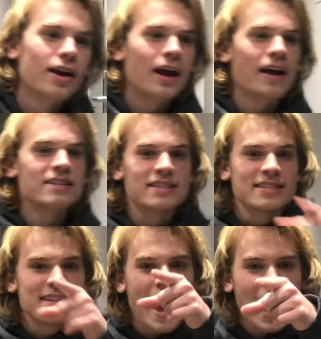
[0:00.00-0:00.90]
That's
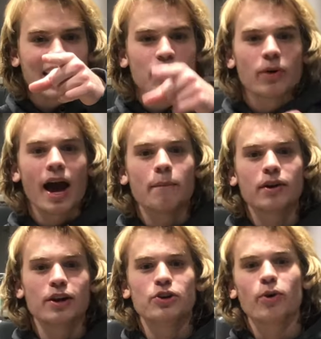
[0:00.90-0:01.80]
exactly what I'm
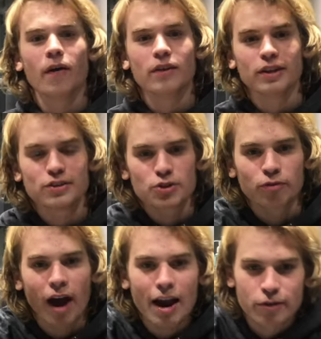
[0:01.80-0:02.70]
gonna do on the
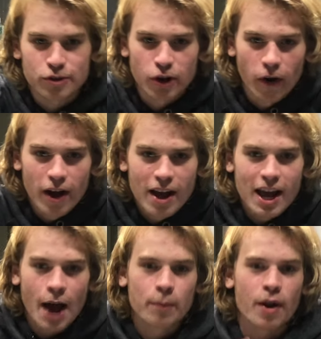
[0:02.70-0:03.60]
Survivor show.
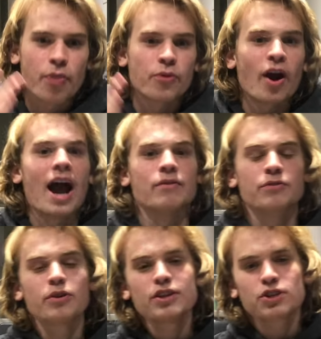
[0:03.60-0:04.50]
I'm gonna thrive.
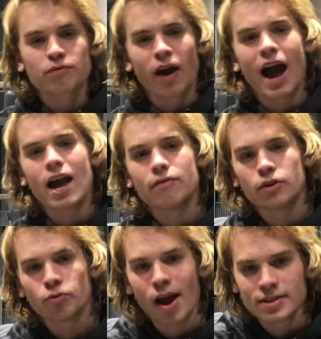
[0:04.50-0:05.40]
If you can survive
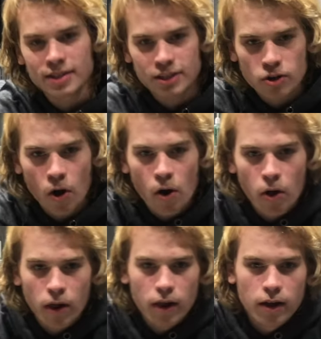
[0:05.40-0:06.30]
in residence
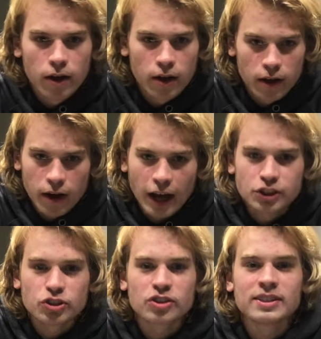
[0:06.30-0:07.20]
hall, I
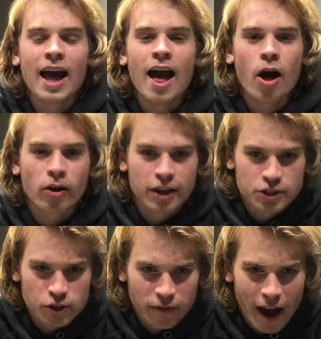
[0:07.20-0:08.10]
sure as hell can
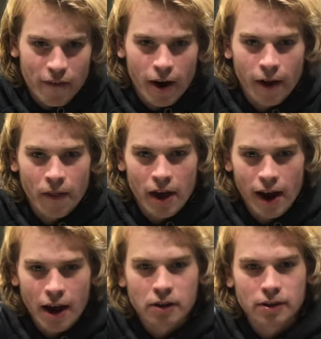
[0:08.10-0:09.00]
survive out on that
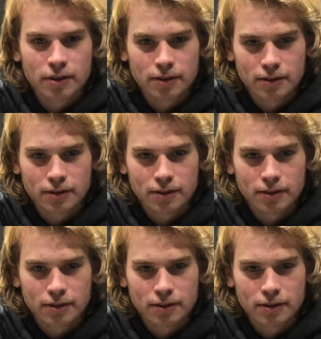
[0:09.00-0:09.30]
island.